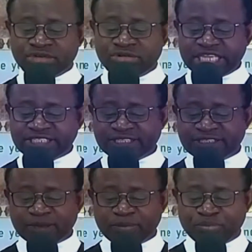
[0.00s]
He
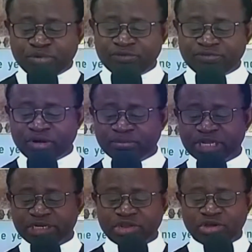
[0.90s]
raises the poor
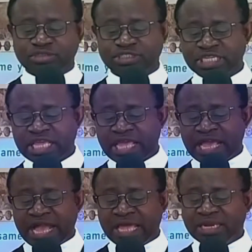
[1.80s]
from the dust
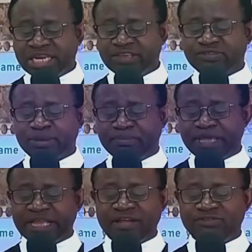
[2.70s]
and lifts the
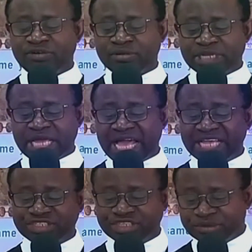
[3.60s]
beggar from the
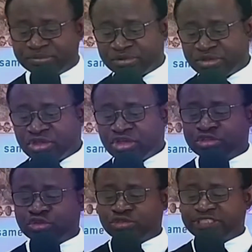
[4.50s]
ash heap
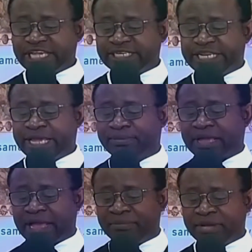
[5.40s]
to set
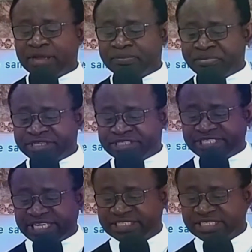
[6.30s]
them among
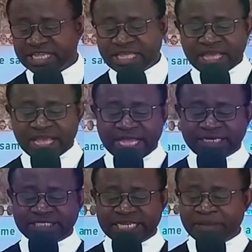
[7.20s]
princes
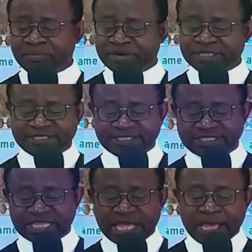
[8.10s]
and their
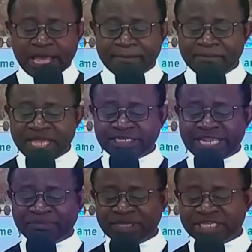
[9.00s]
princes and
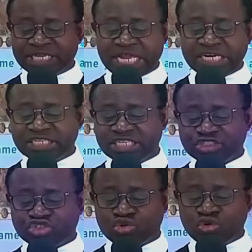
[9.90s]
make them inherit
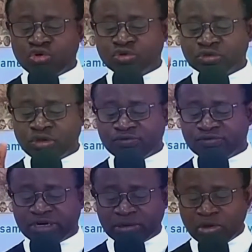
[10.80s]
the throne
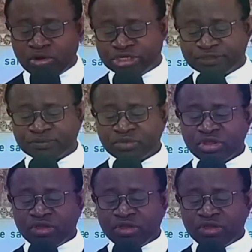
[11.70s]
of glory.